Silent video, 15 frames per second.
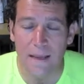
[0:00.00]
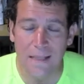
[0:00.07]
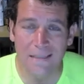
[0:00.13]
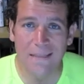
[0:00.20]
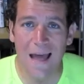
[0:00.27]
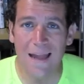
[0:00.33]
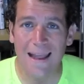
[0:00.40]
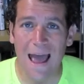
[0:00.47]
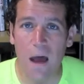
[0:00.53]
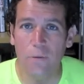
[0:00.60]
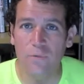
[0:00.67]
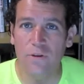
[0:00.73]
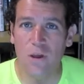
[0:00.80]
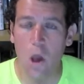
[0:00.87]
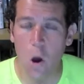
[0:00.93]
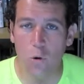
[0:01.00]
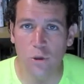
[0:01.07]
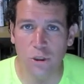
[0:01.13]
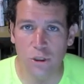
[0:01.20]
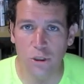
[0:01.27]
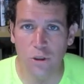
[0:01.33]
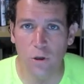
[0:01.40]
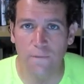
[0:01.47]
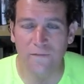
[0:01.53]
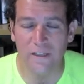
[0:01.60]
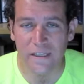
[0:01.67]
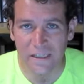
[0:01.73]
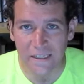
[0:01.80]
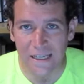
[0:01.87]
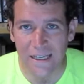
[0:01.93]
It's not out in the ocean. So if
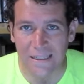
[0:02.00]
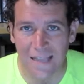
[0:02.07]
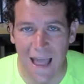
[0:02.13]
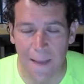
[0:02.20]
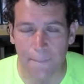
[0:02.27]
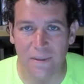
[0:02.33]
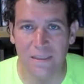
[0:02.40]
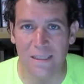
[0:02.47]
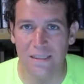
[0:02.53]
disease happens,